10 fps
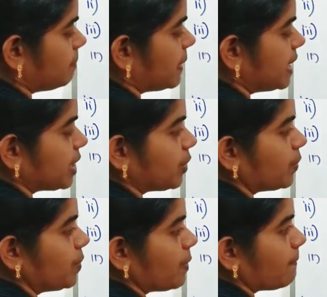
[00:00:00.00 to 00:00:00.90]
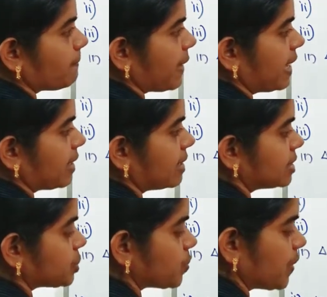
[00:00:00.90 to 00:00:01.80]
PQ
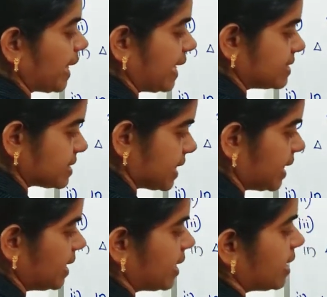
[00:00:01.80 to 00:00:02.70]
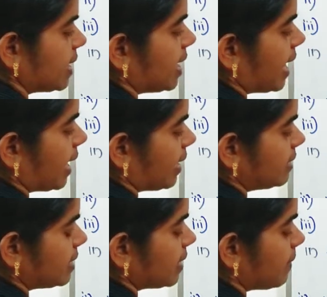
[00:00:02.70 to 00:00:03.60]
parallel to AC
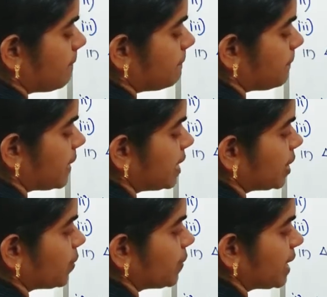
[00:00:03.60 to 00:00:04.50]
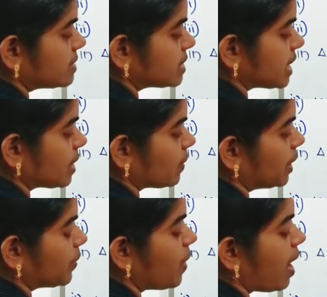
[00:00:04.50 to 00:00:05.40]
and PQ is
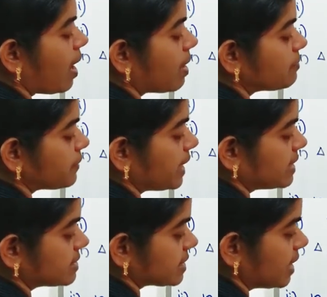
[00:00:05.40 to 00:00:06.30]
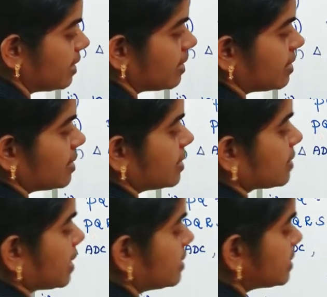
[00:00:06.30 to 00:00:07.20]
equal to half AC.
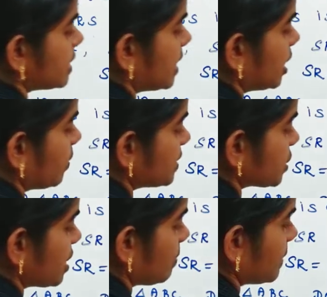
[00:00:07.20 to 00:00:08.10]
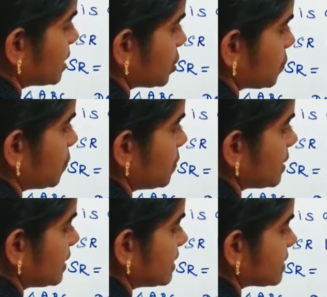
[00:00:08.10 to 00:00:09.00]
That is the equation number
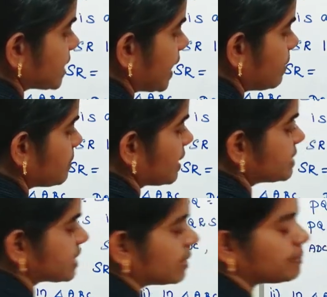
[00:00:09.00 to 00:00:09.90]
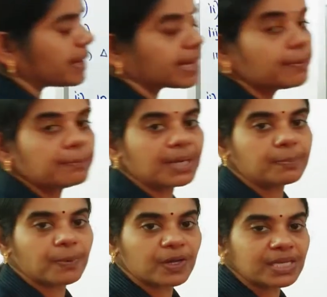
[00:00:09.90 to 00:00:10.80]
2. The same reason by
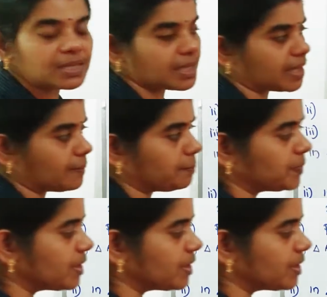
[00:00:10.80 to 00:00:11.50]
midpoint theorem.